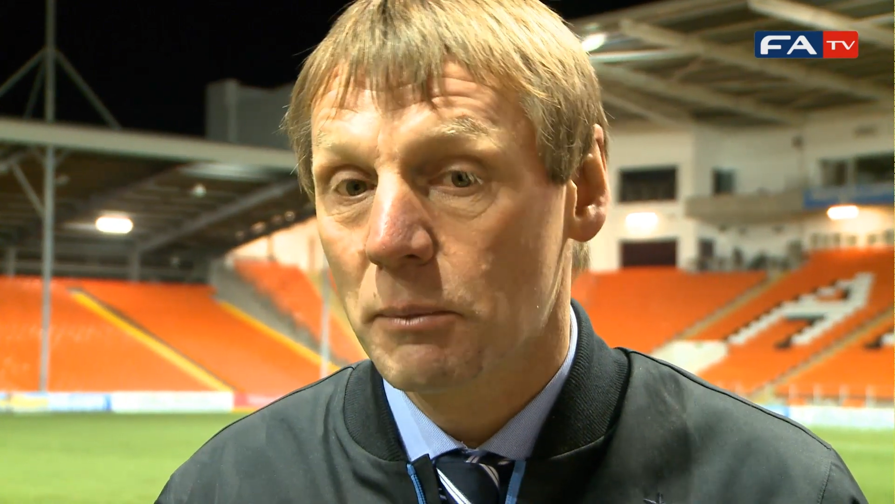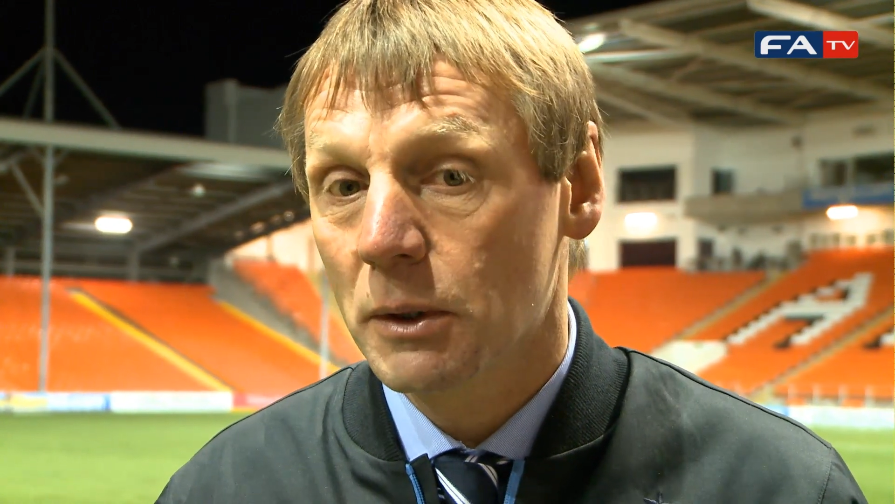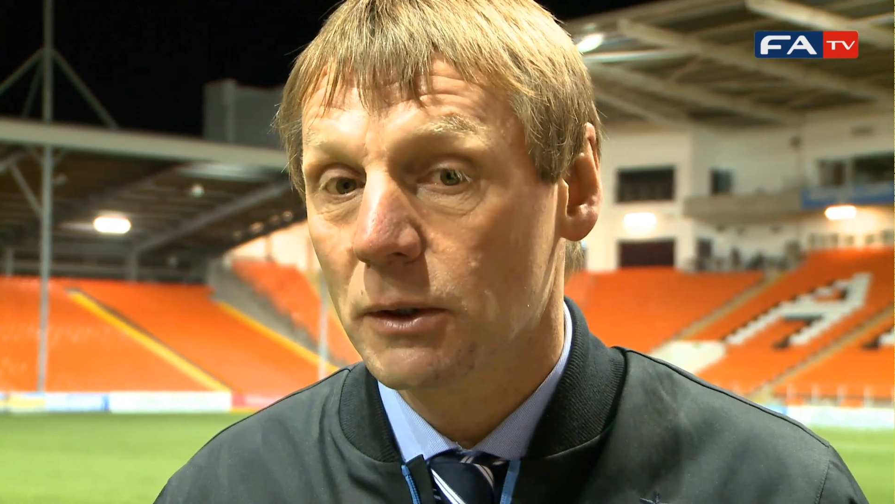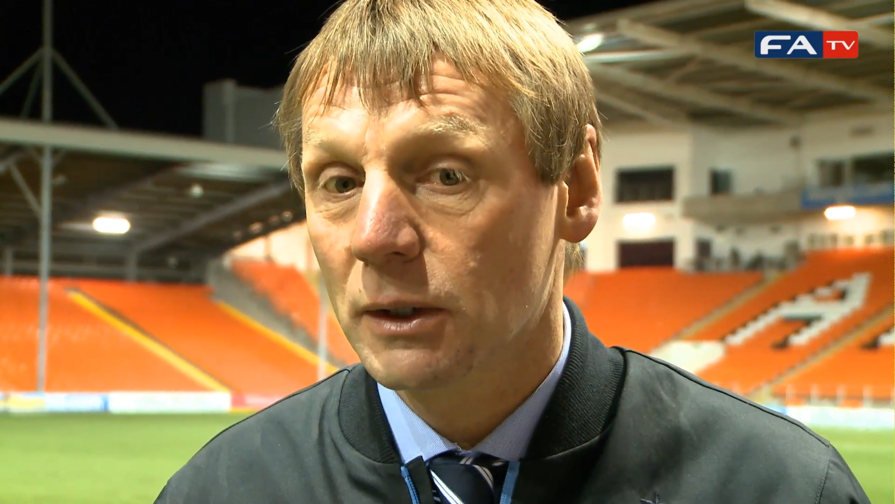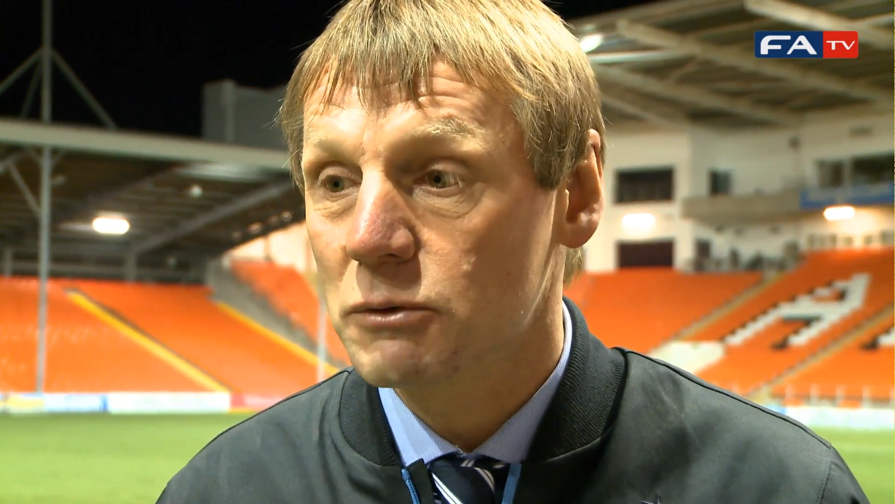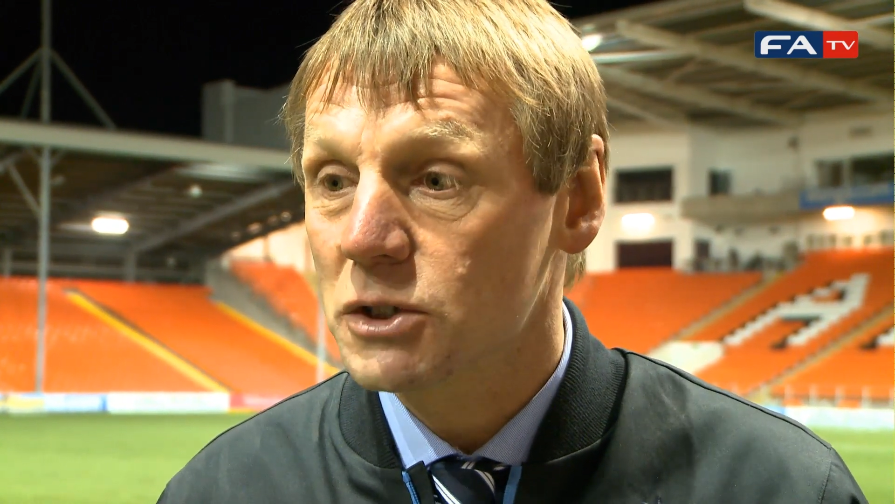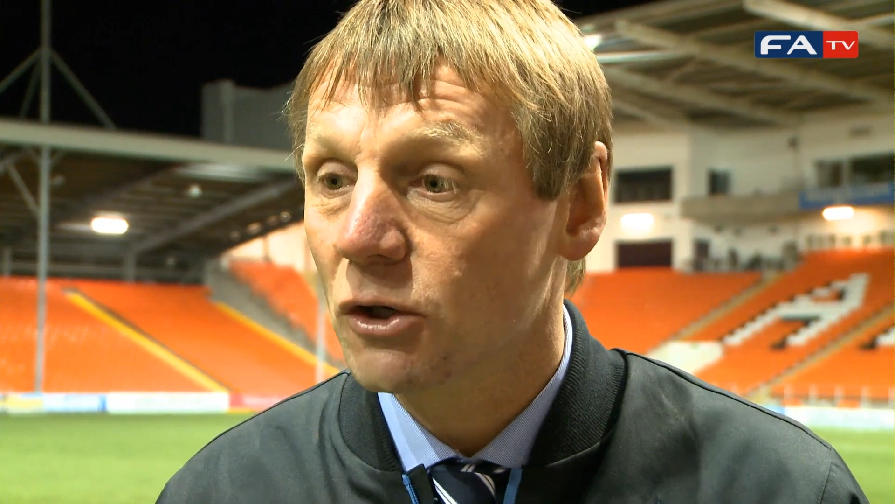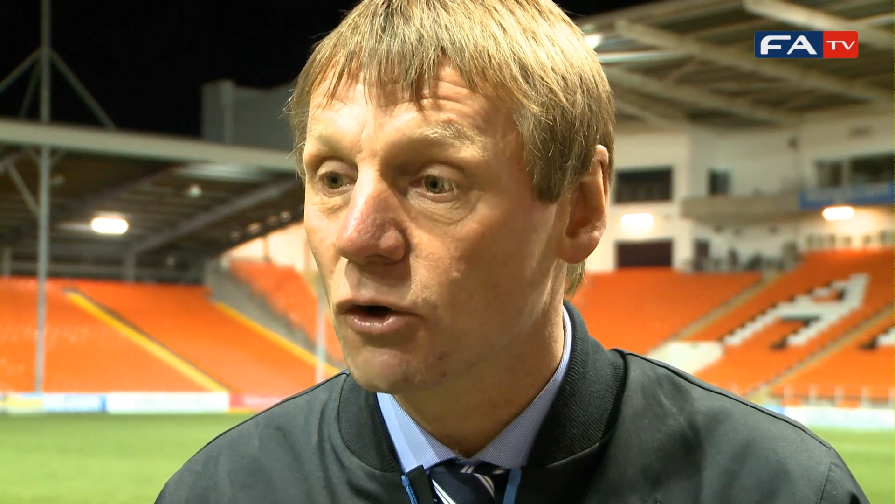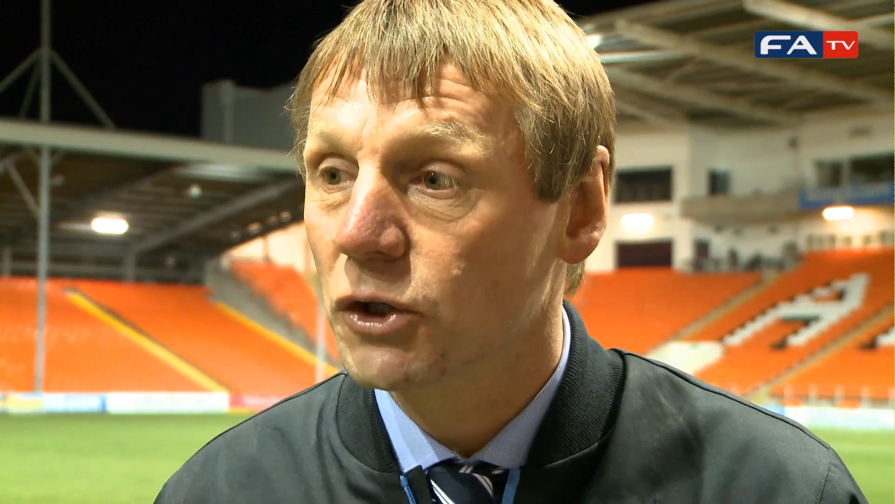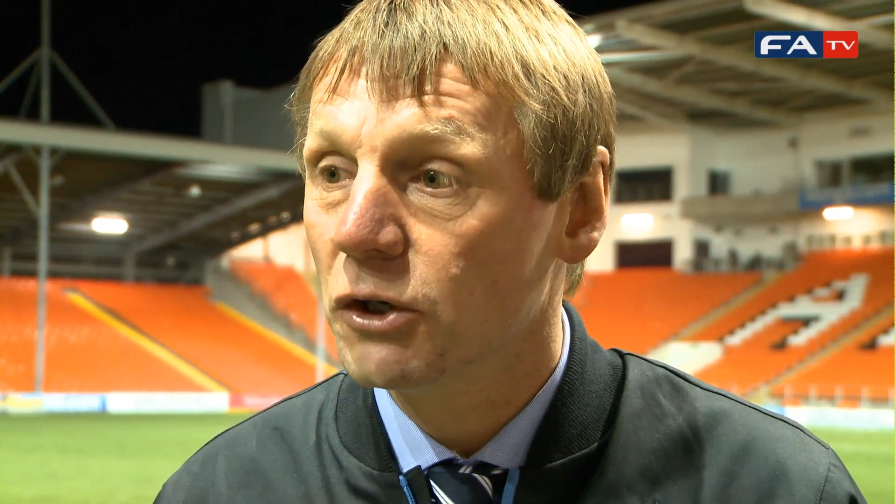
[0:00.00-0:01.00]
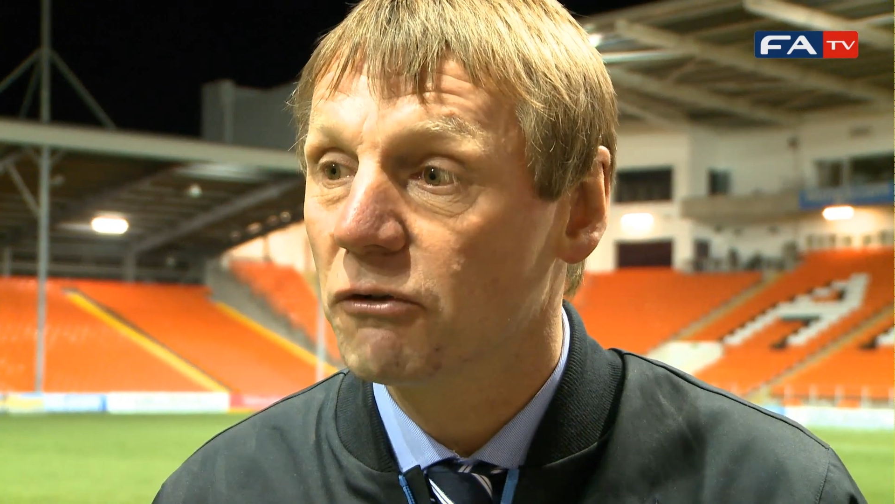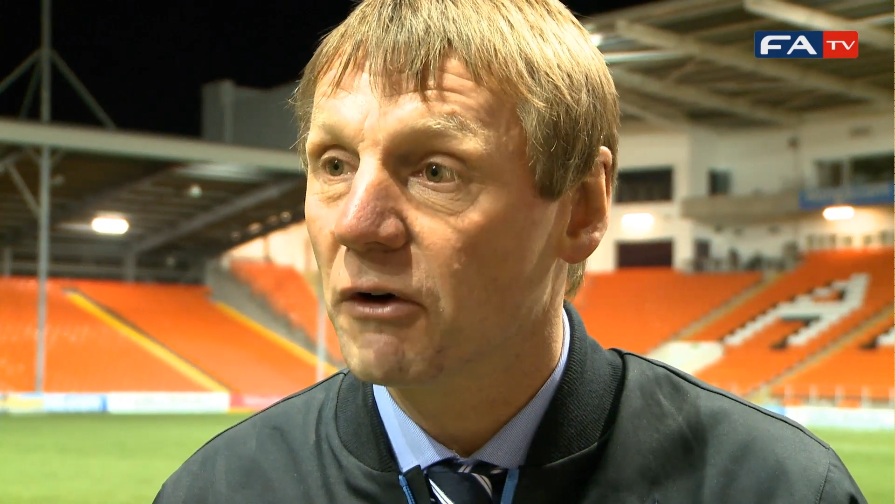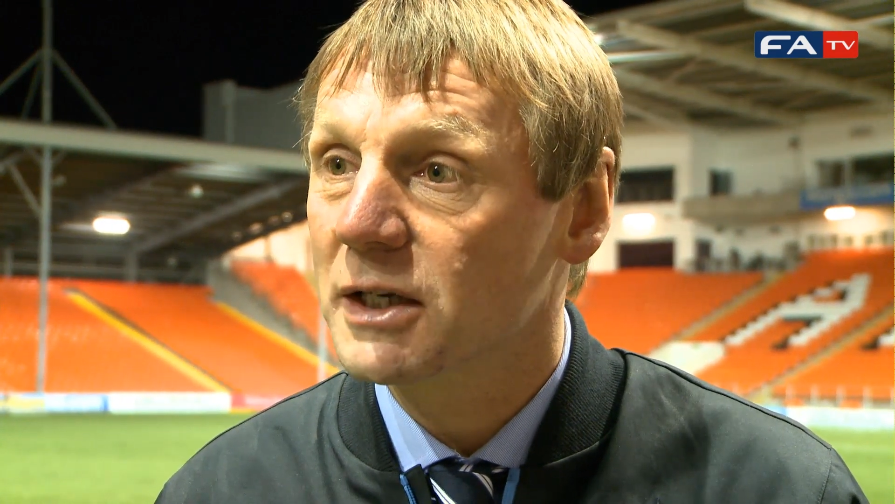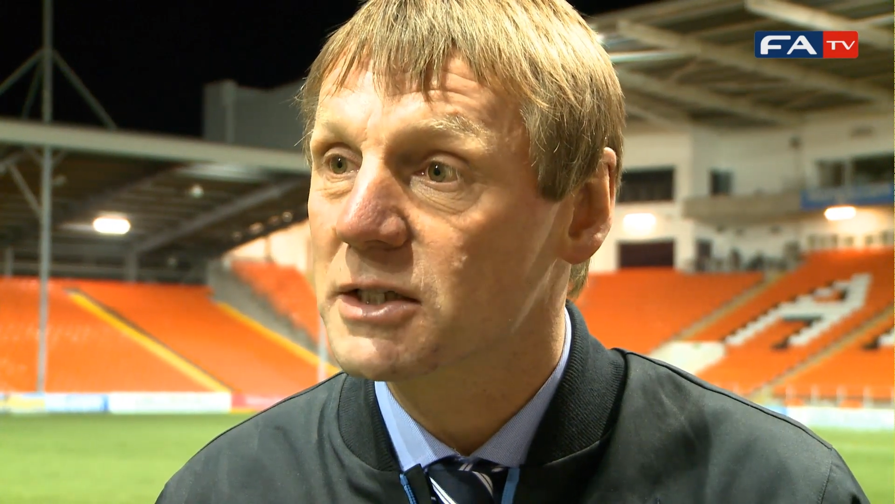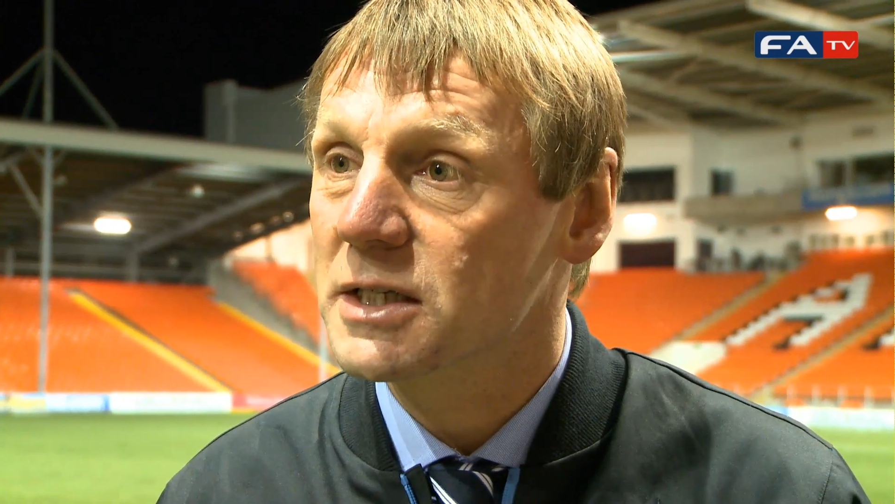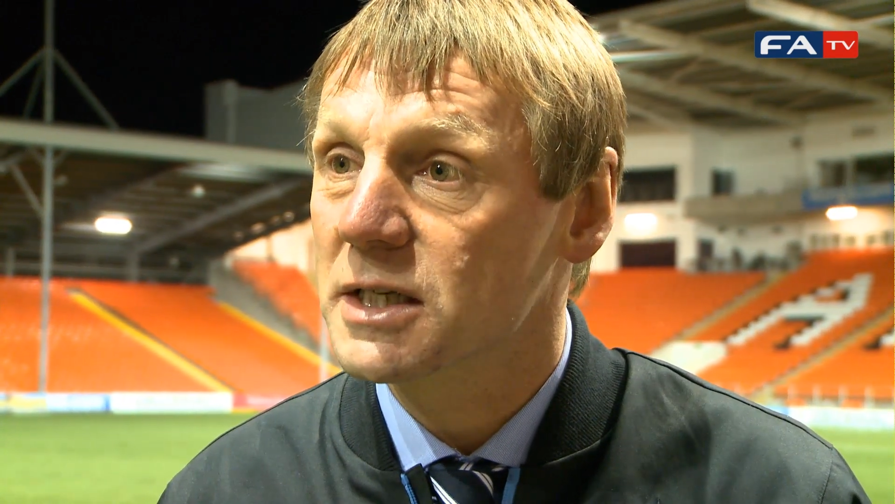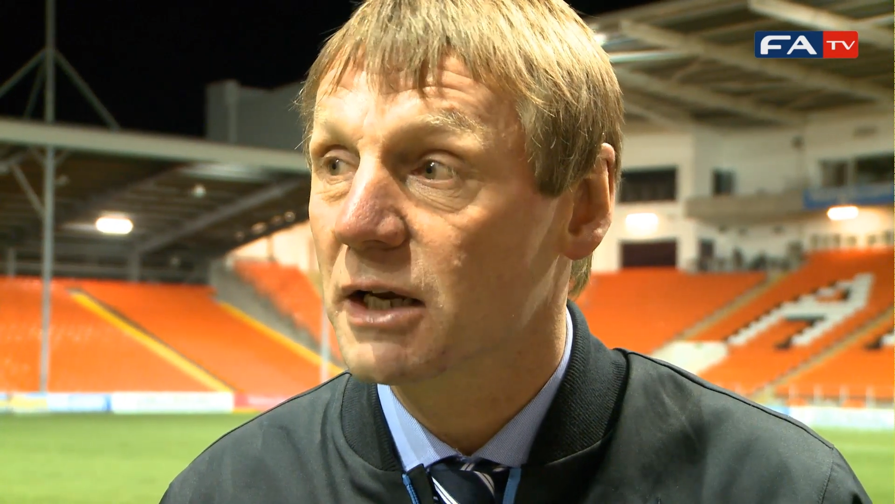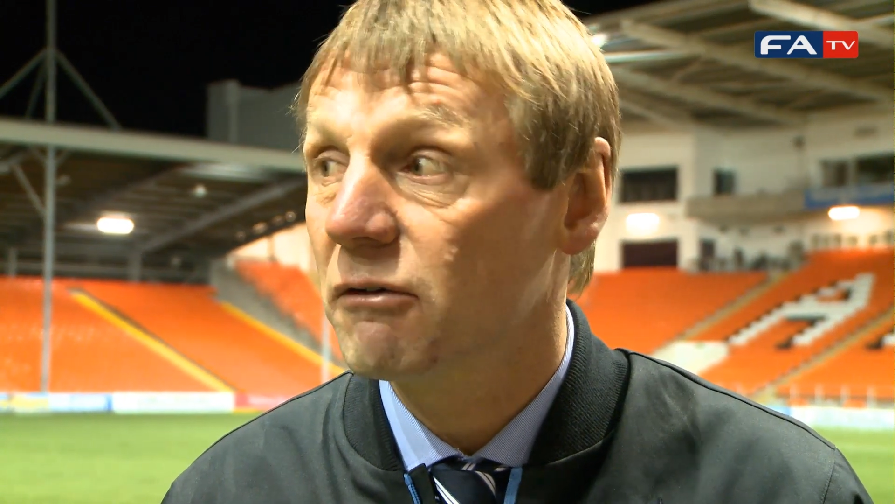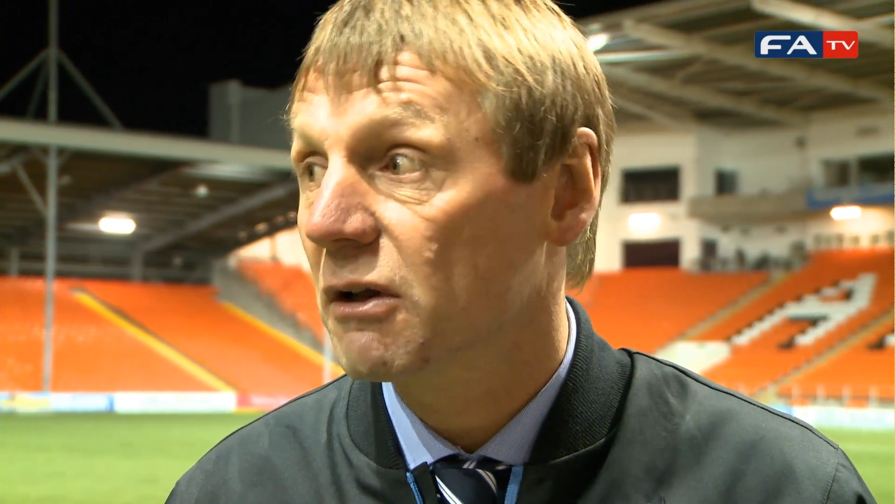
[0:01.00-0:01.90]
but there was a lot of new faces here,